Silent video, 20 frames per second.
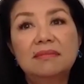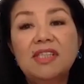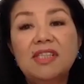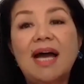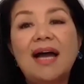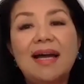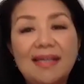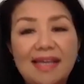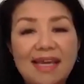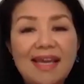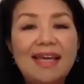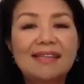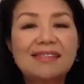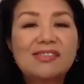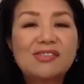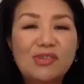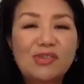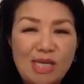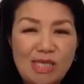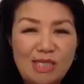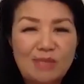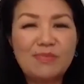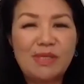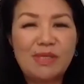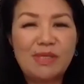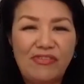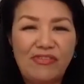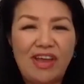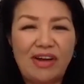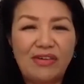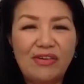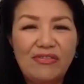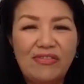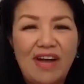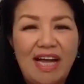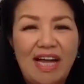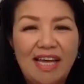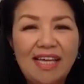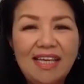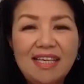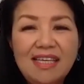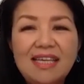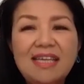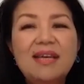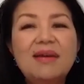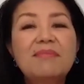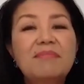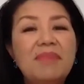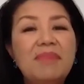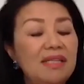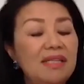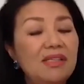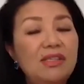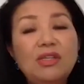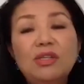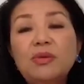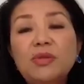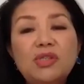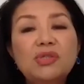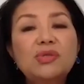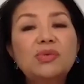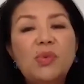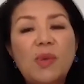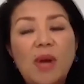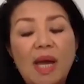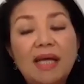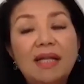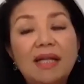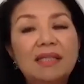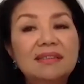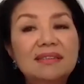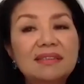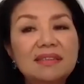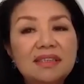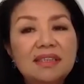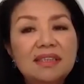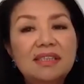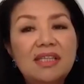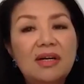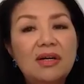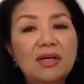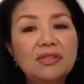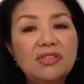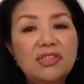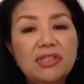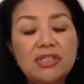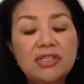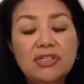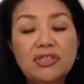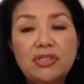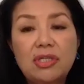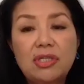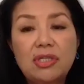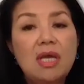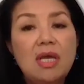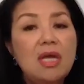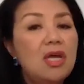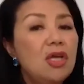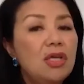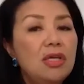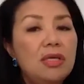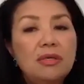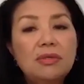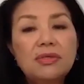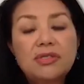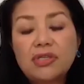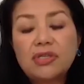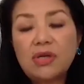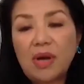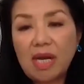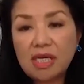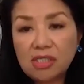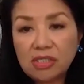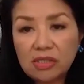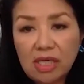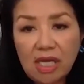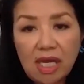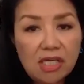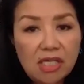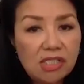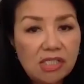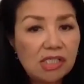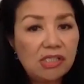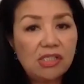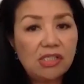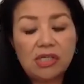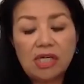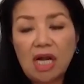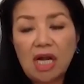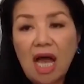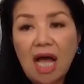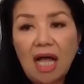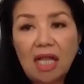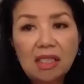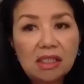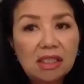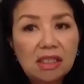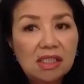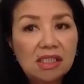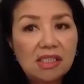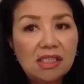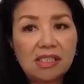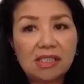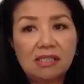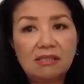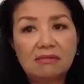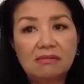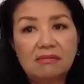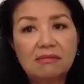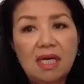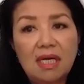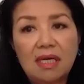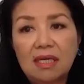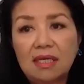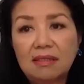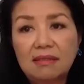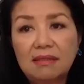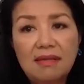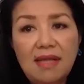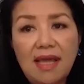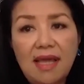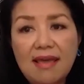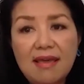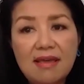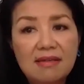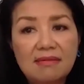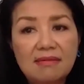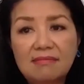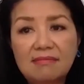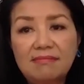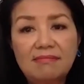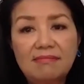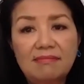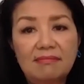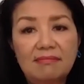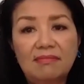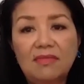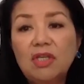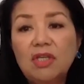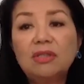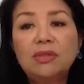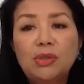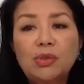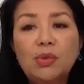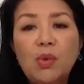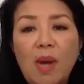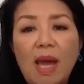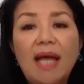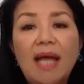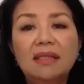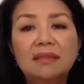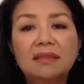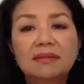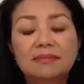again trust but verify but you'll do well you know just use your education your knowledge and and and you'll do well